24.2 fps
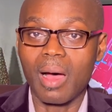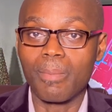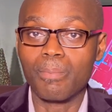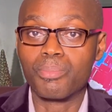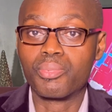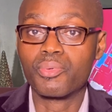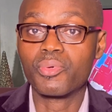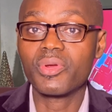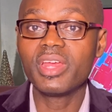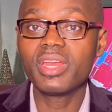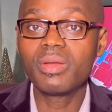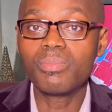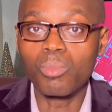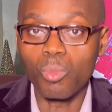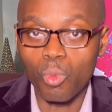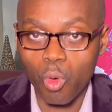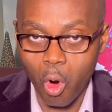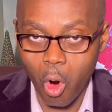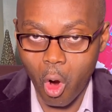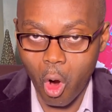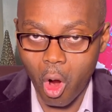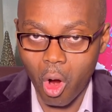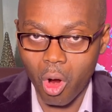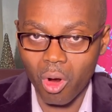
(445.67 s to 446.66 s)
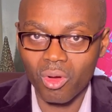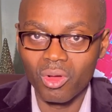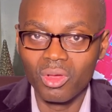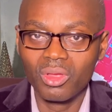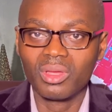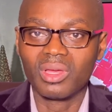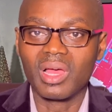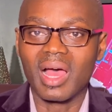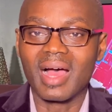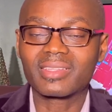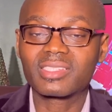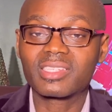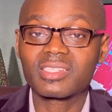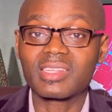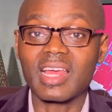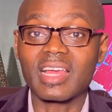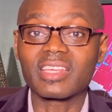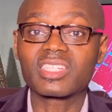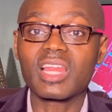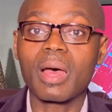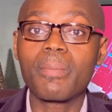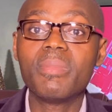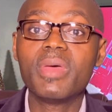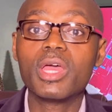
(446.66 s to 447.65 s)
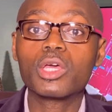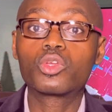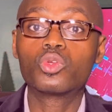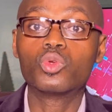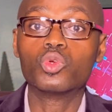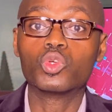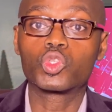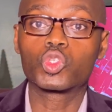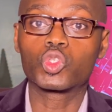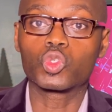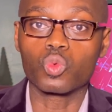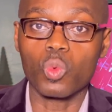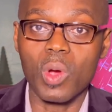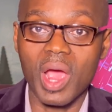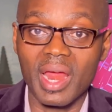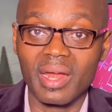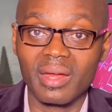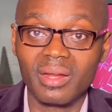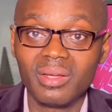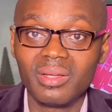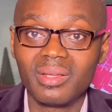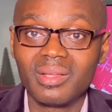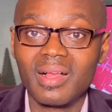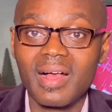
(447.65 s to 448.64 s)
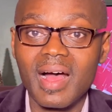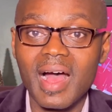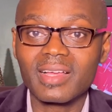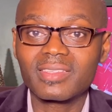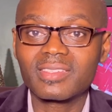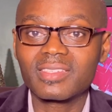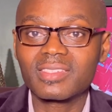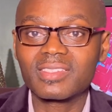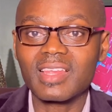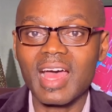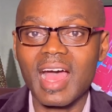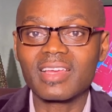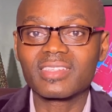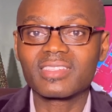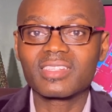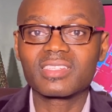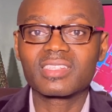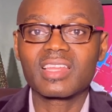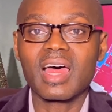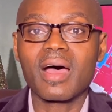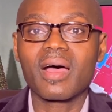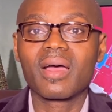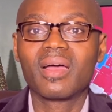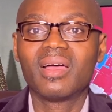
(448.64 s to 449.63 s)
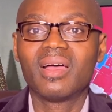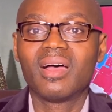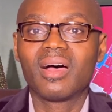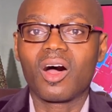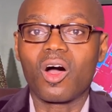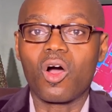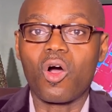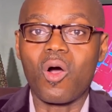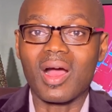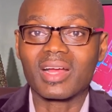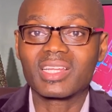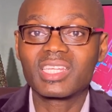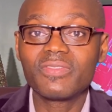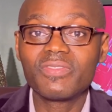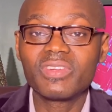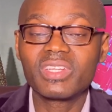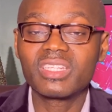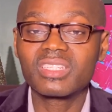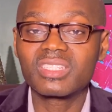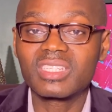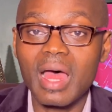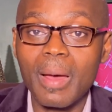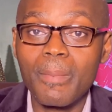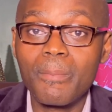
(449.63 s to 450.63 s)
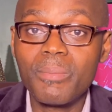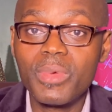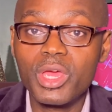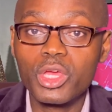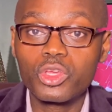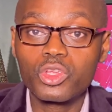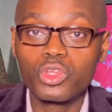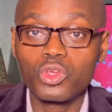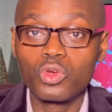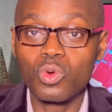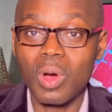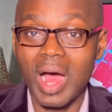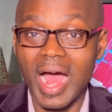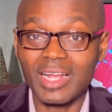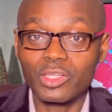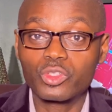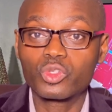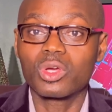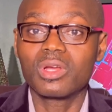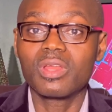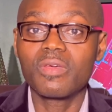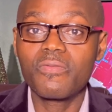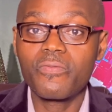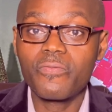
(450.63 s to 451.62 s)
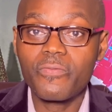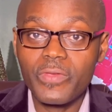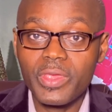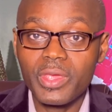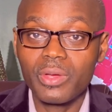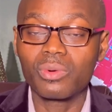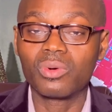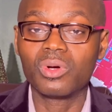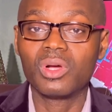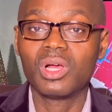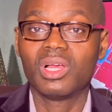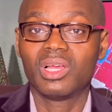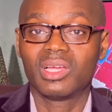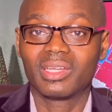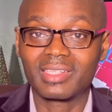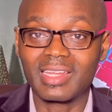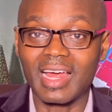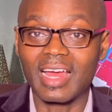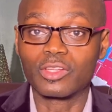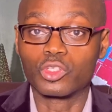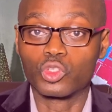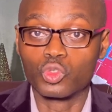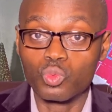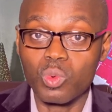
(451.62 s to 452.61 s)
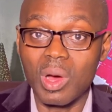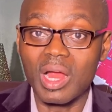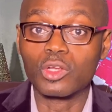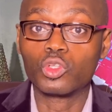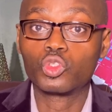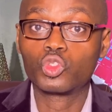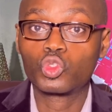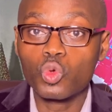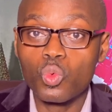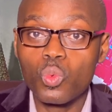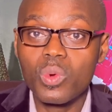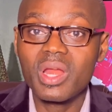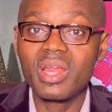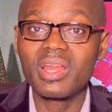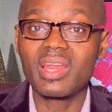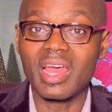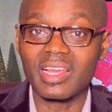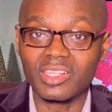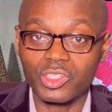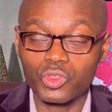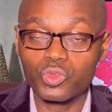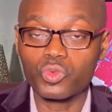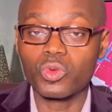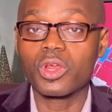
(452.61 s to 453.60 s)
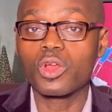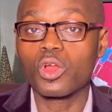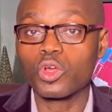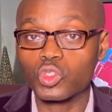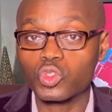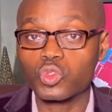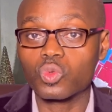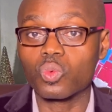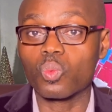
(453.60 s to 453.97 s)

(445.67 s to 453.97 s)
breathe more, exercises that make you sweat, exercises or activities that make you actually feel that you are doing a strenuous